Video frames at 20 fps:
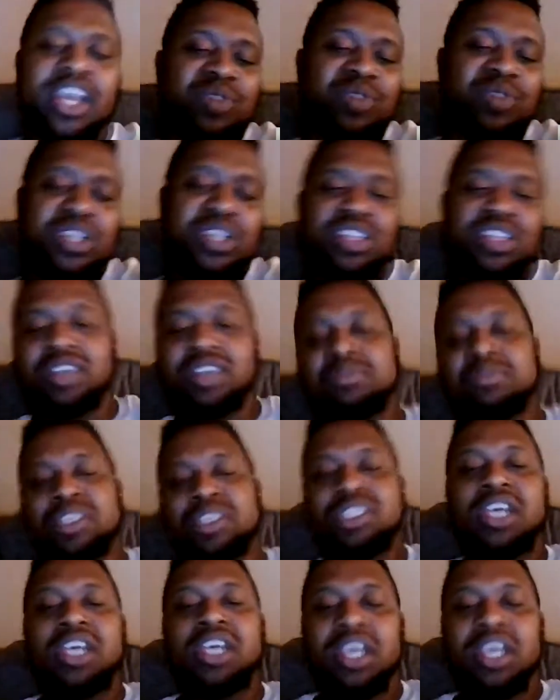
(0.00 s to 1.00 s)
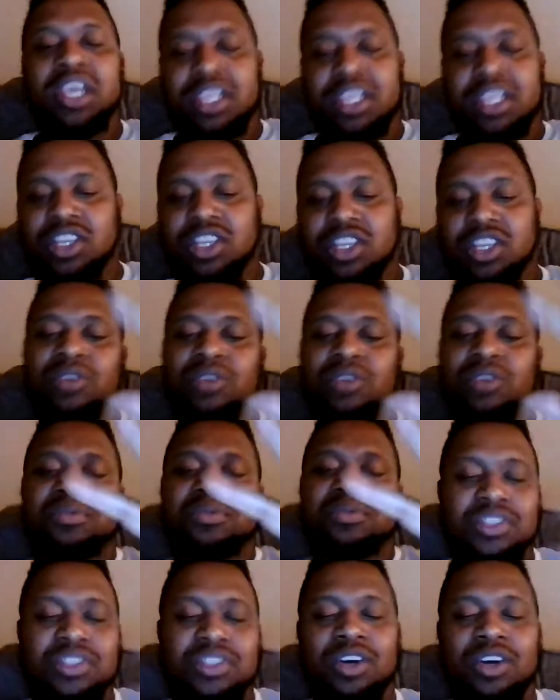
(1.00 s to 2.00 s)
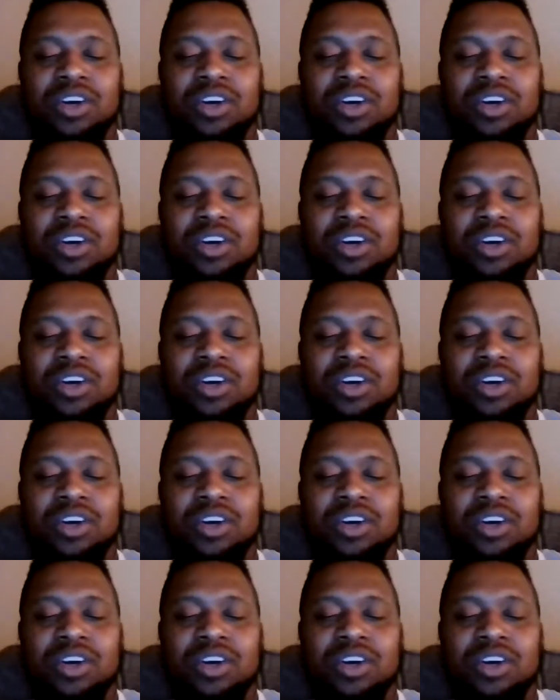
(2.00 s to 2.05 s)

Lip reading: everything, but it's on